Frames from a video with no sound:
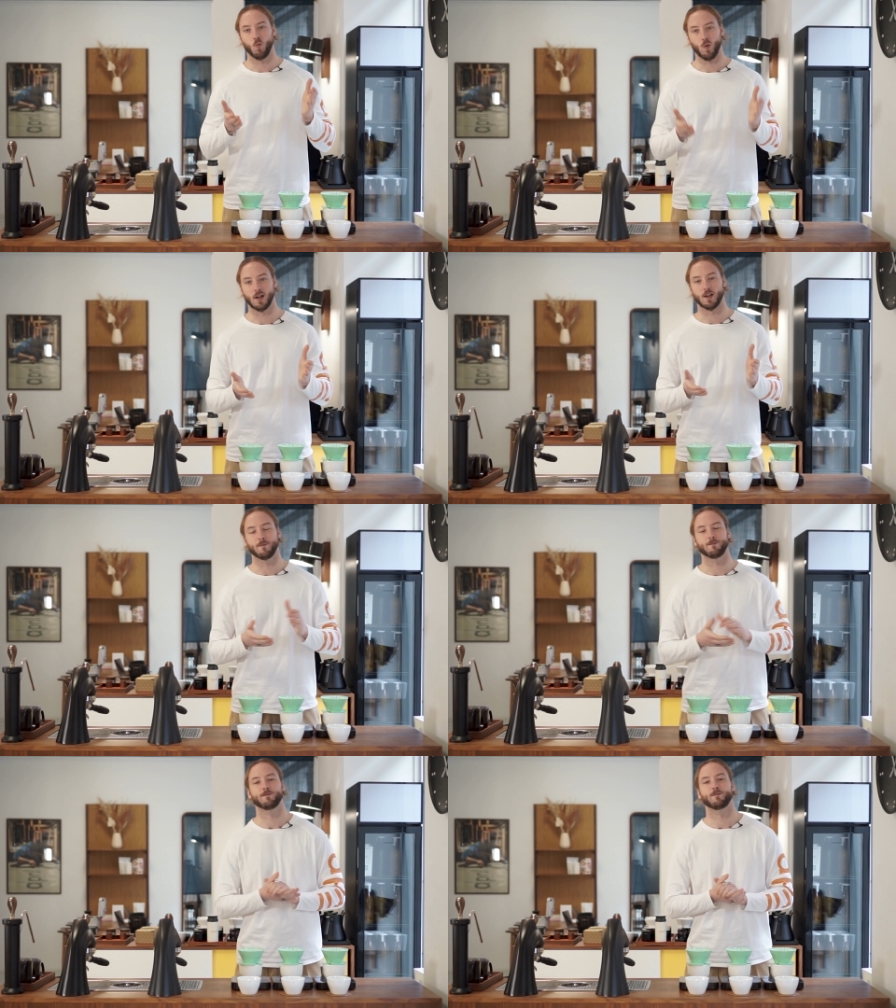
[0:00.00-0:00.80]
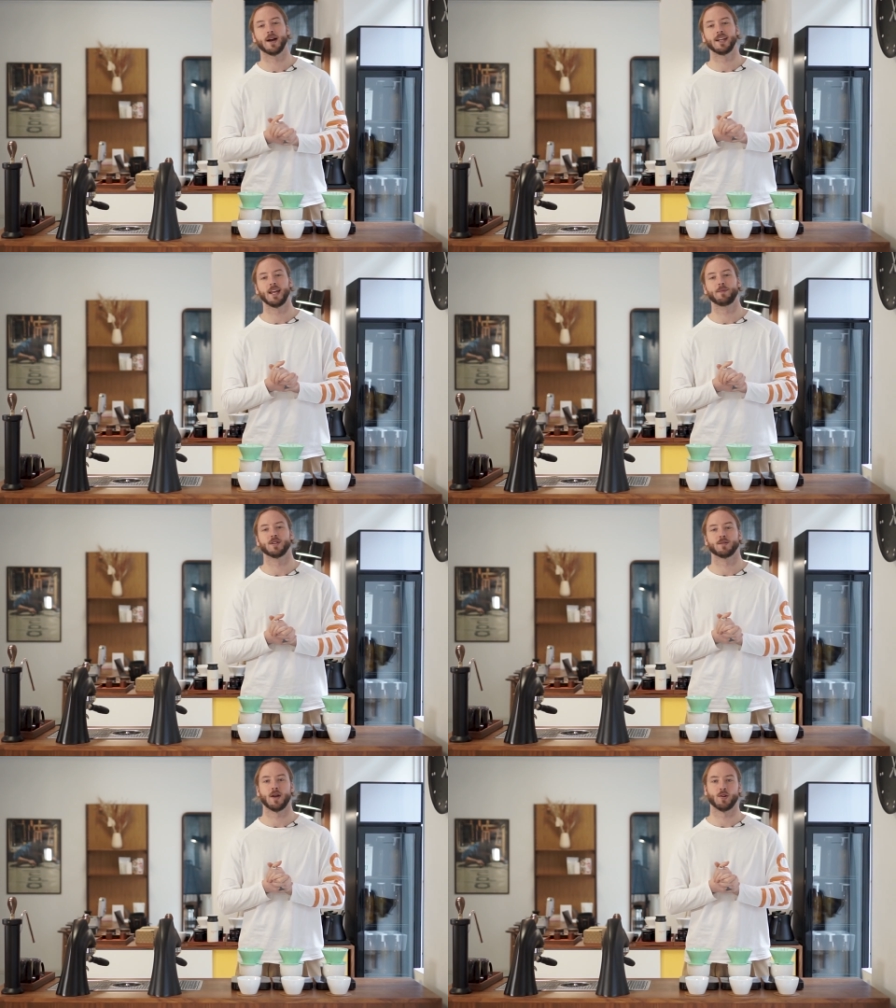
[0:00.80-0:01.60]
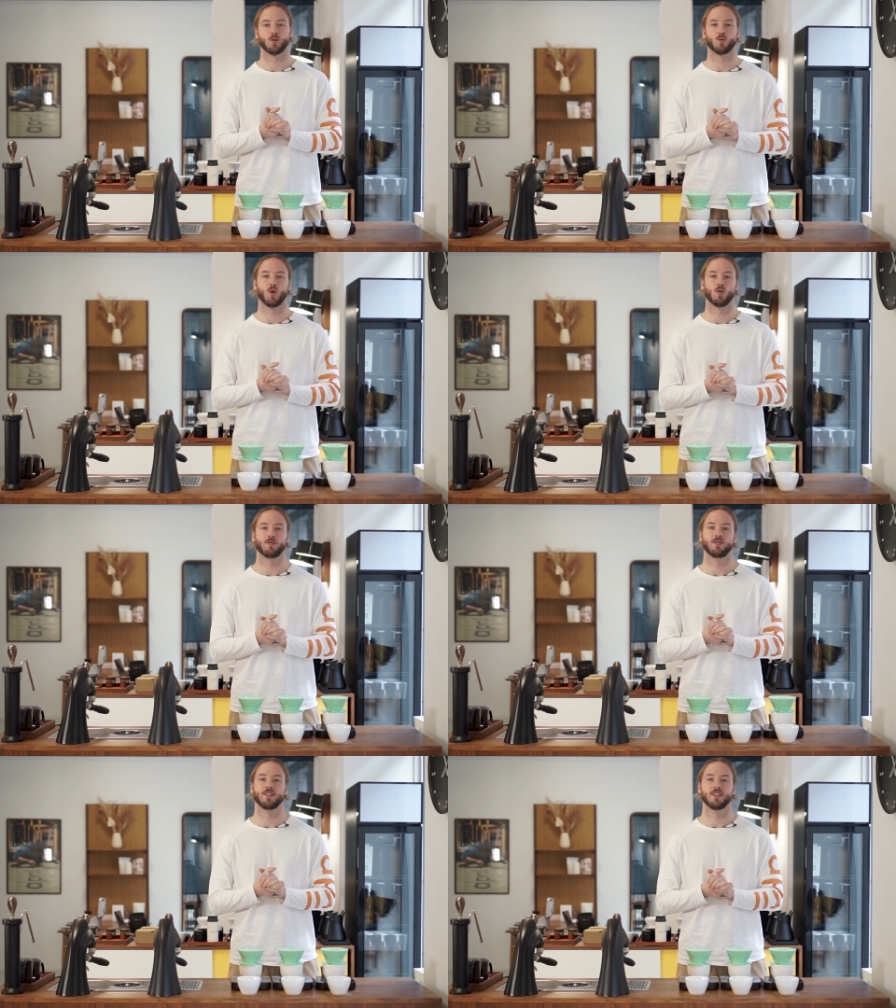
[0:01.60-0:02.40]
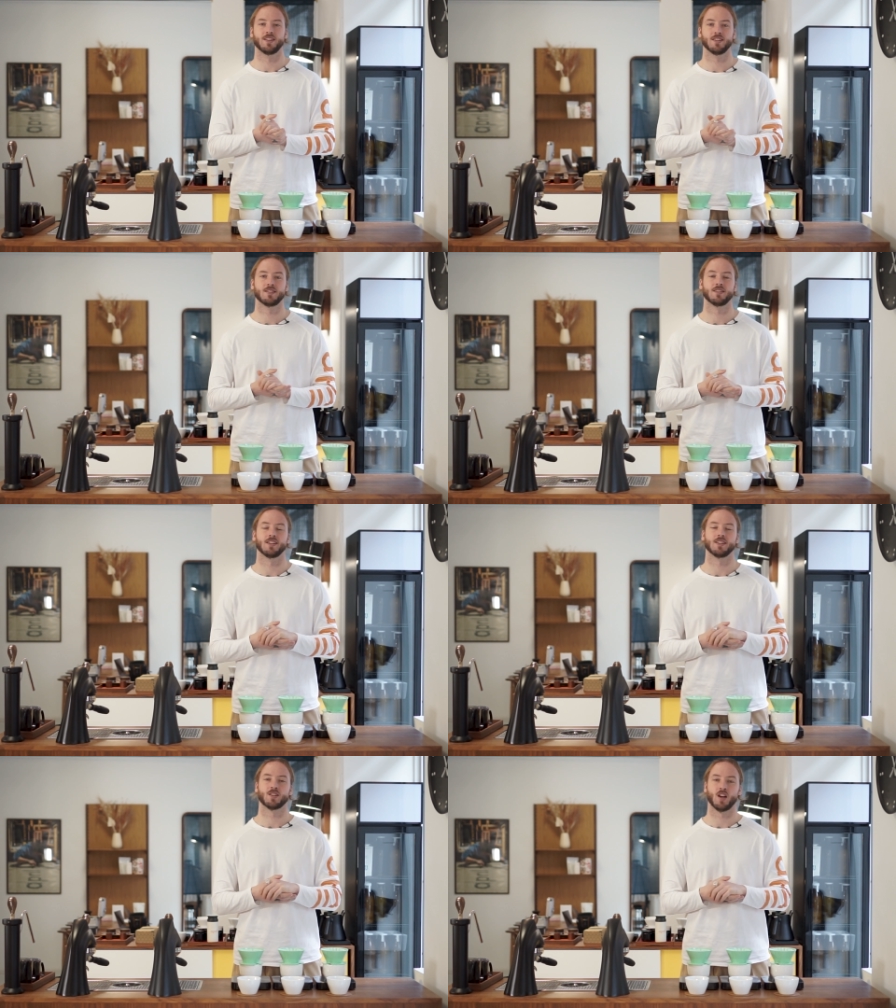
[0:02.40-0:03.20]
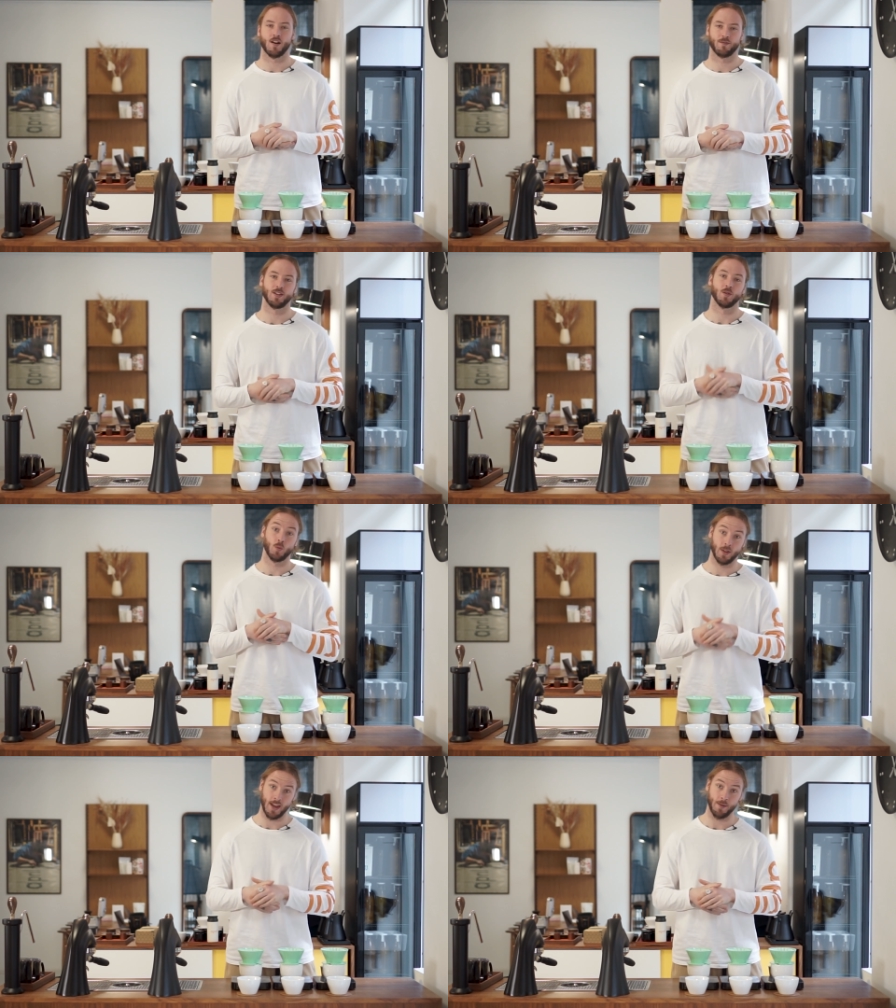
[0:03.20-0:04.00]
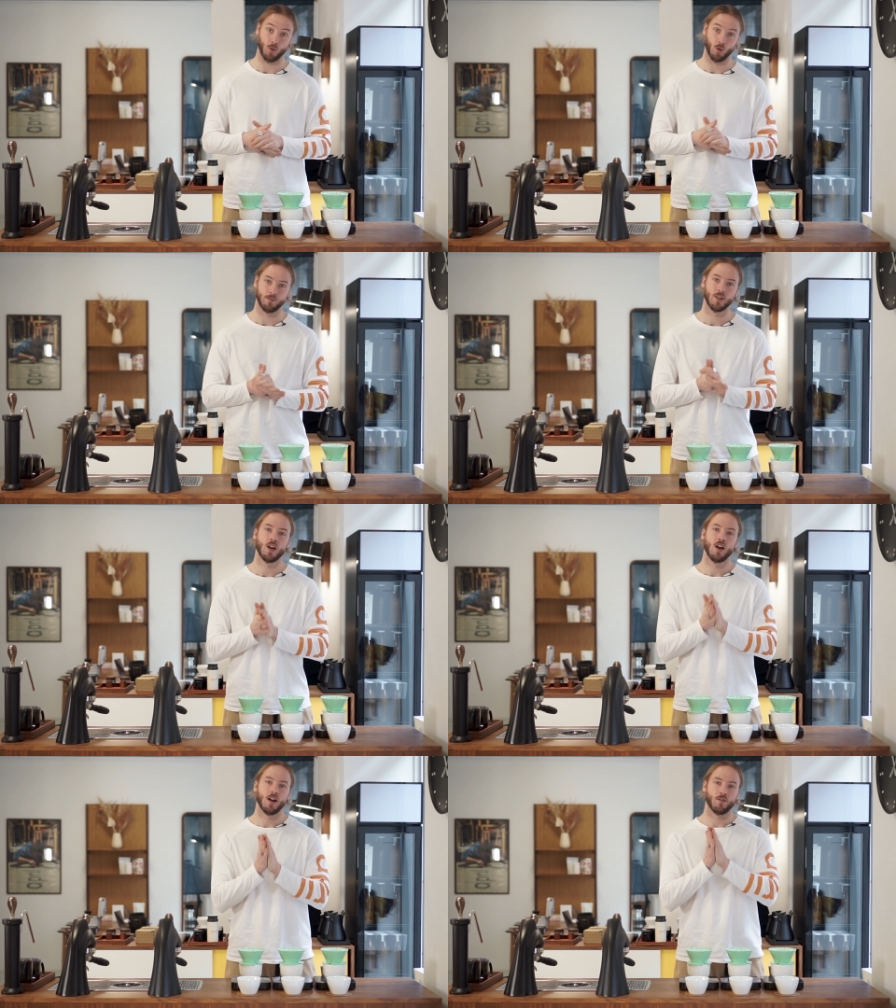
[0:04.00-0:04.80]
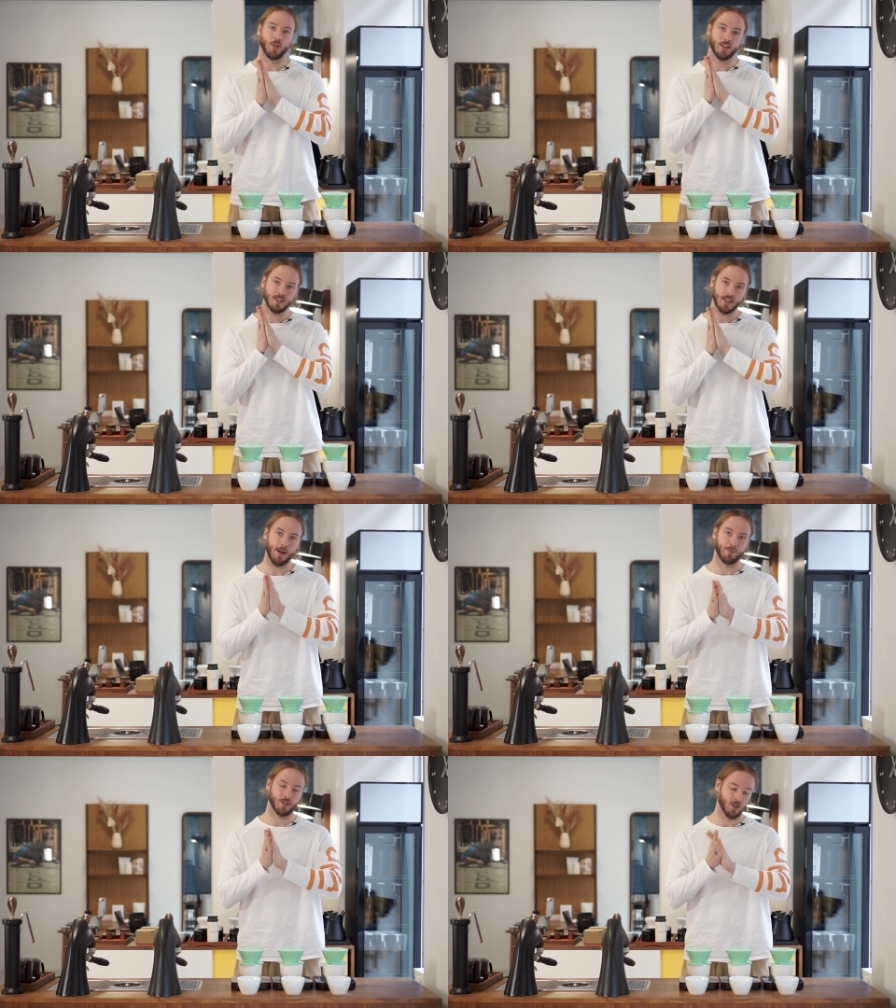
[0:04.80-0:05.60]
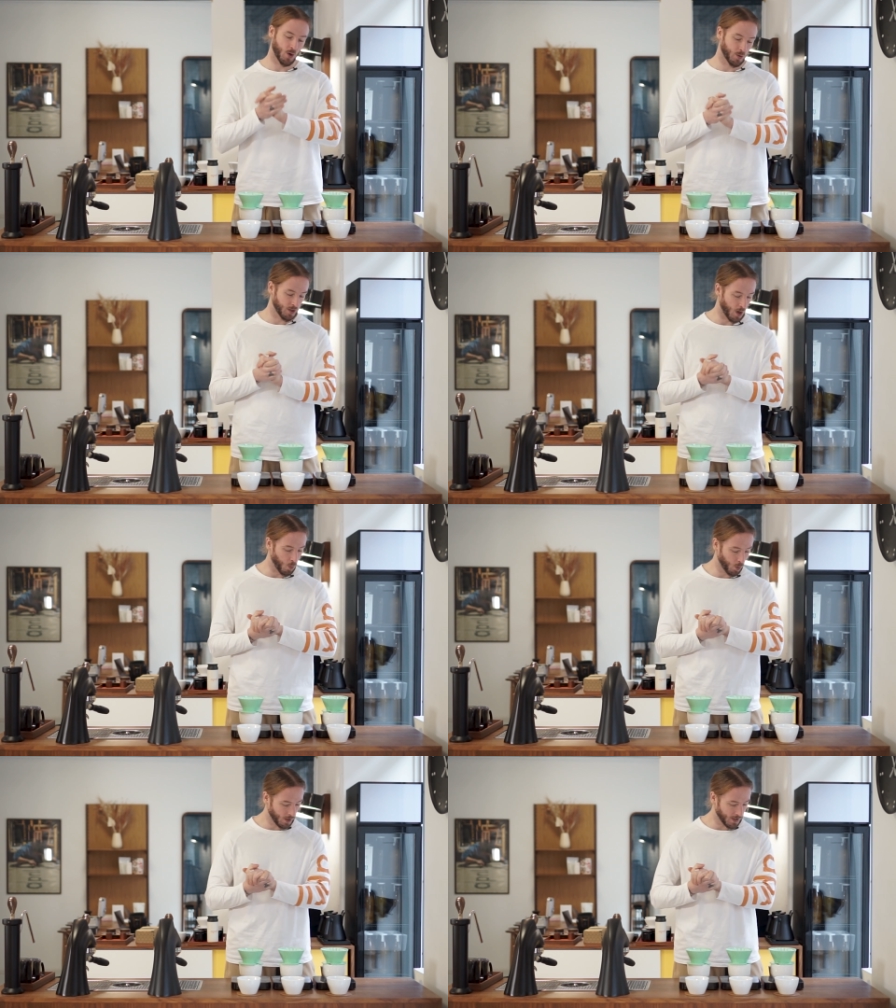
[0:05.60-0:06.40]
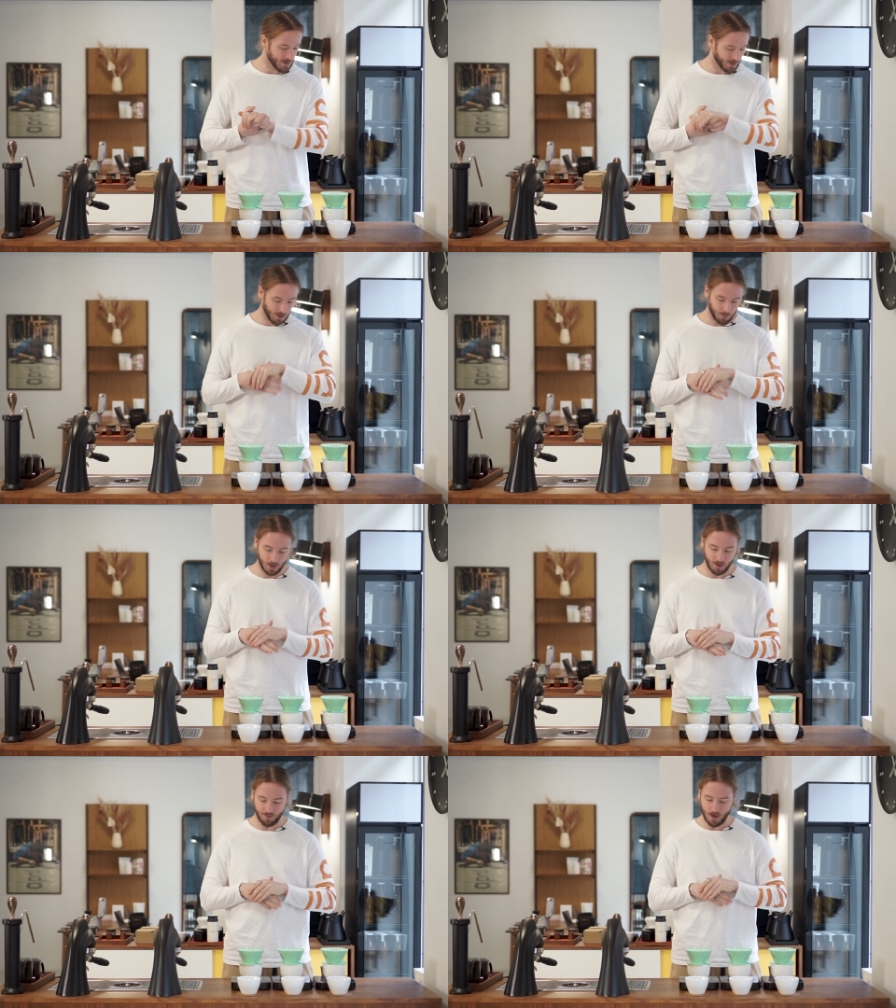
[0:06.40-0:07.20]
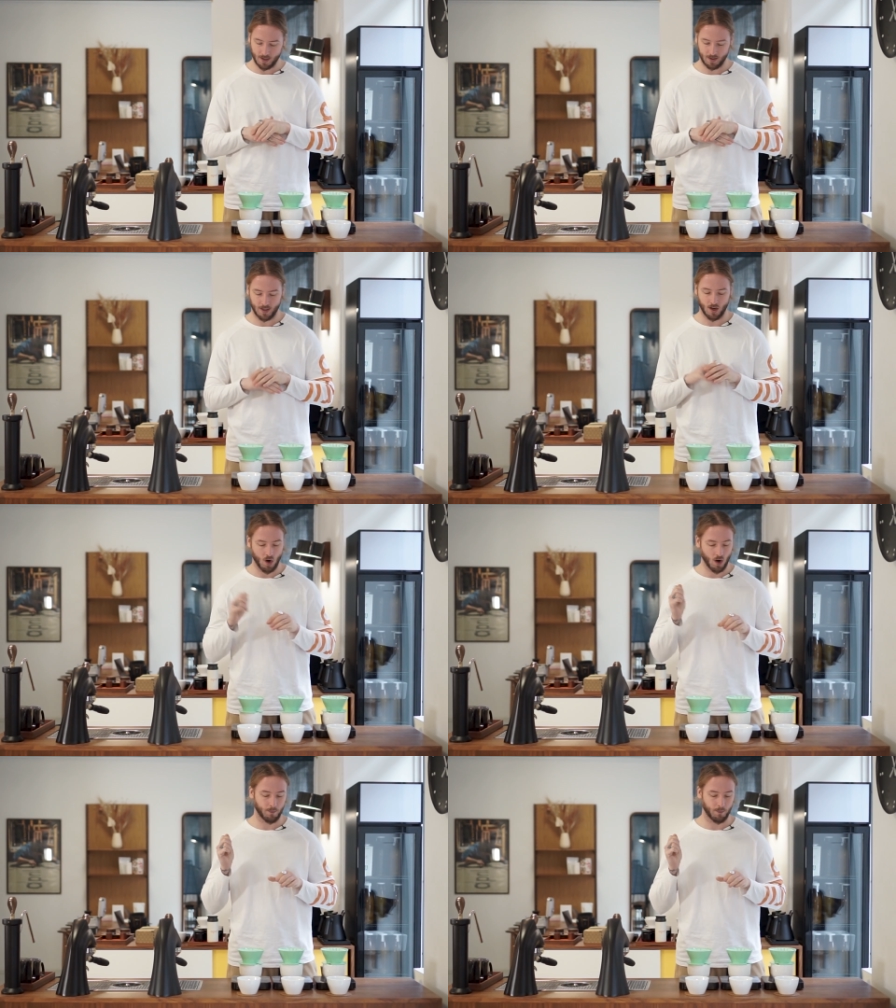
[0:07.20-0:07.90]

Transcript: Welcome, my name is Patrick Rolfe and this is Coffee with April. For this episode, we're going to celebrate the fact that our